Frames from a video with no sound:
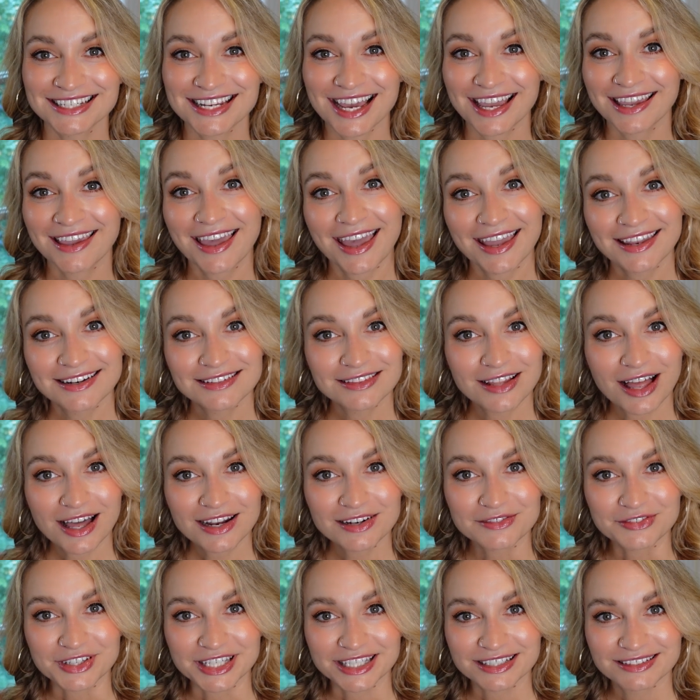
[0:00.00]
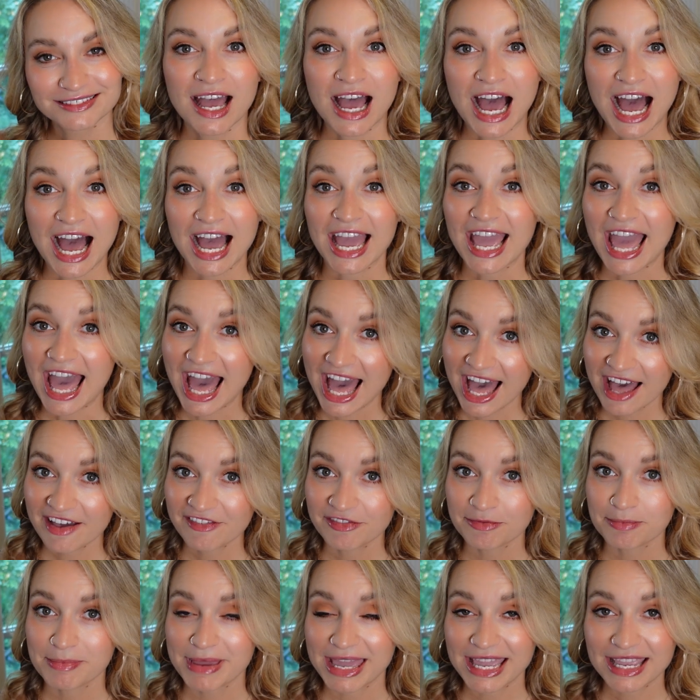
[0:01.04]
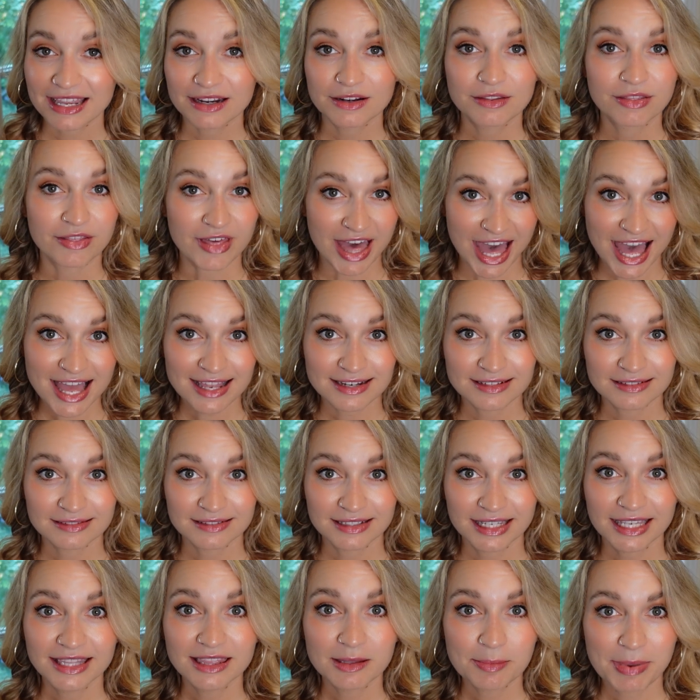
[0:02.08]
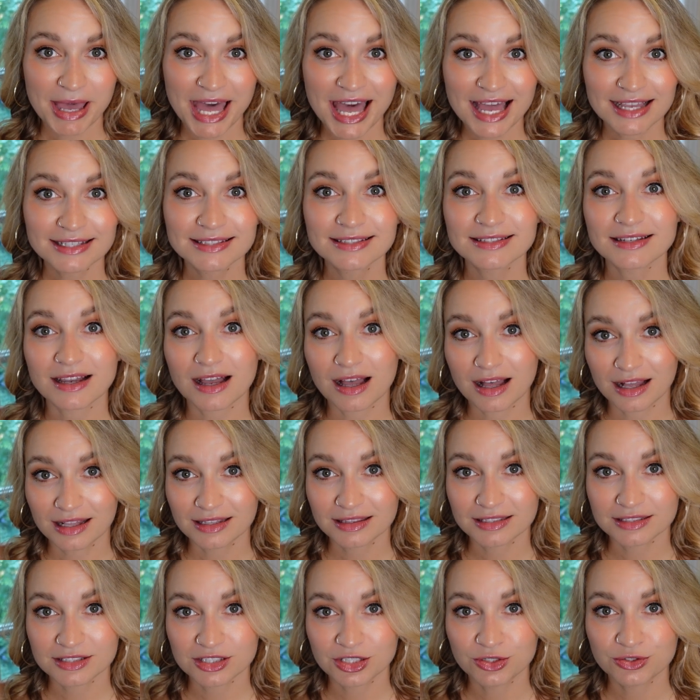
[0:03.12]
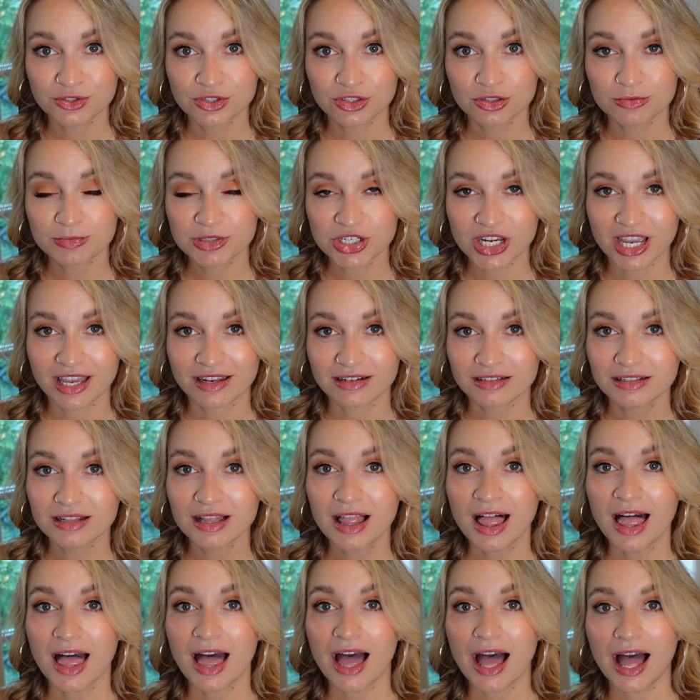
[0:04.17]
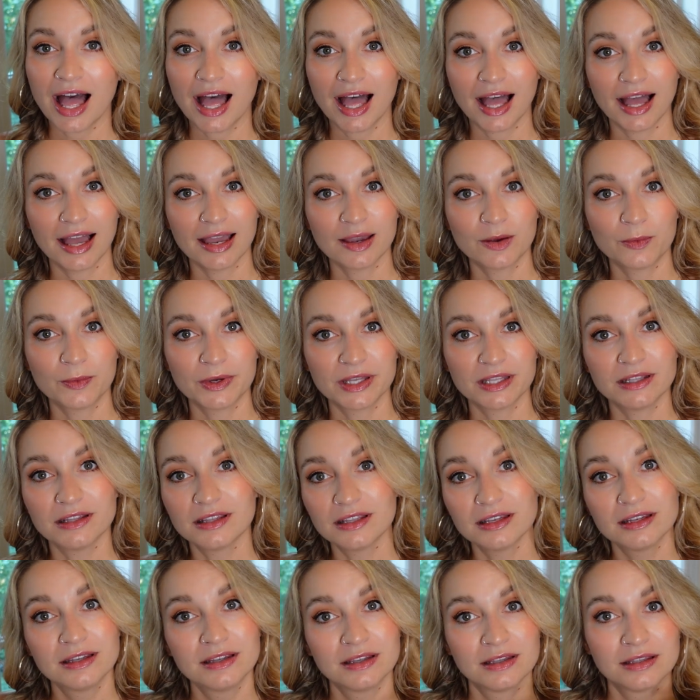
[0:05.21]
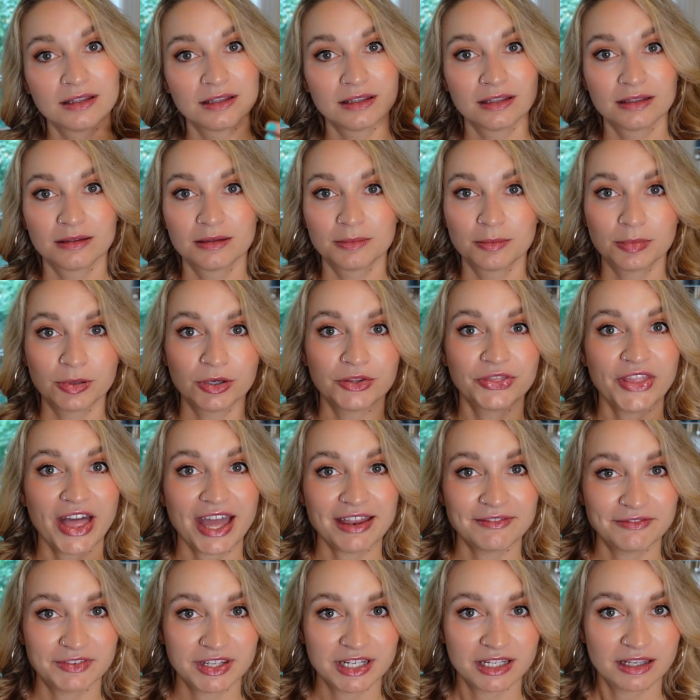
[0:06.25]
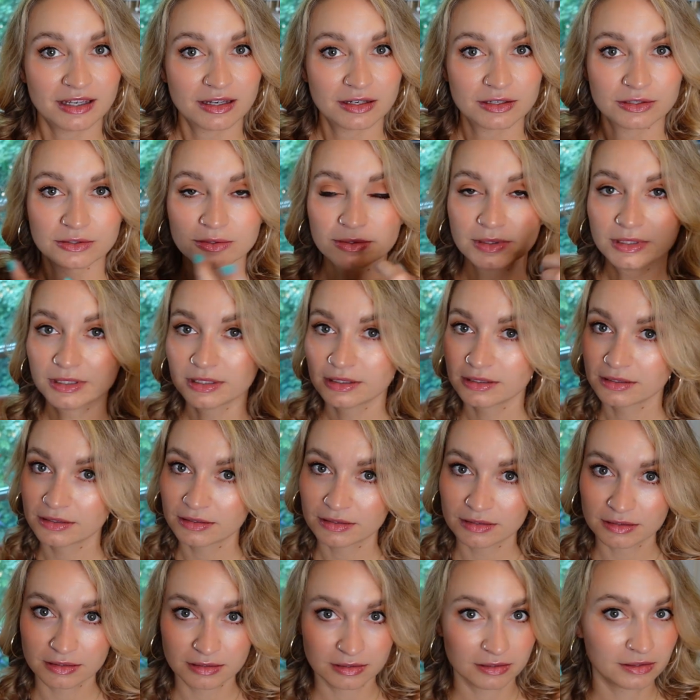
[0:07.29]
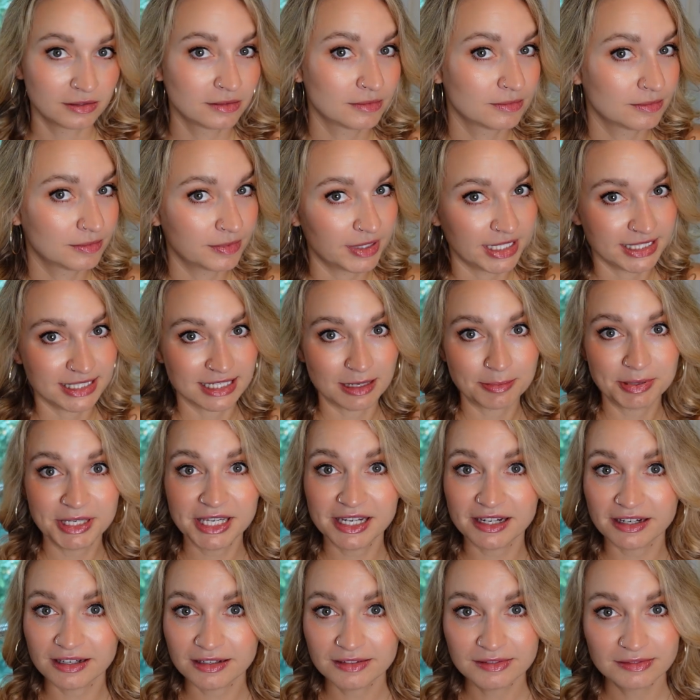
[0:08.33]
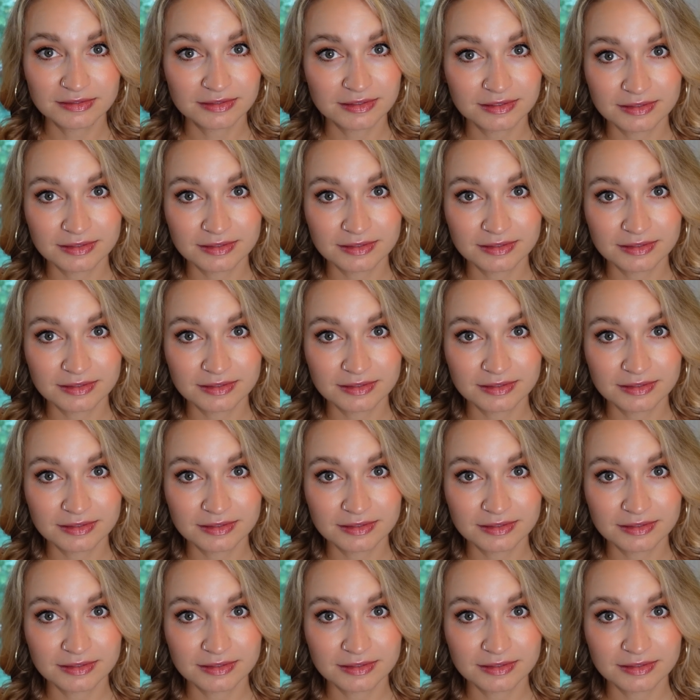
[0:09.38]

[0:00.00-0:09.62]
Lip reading: I ate a lot of it. I have made that in the past on this YouTube channel. I will put that video, it's up here,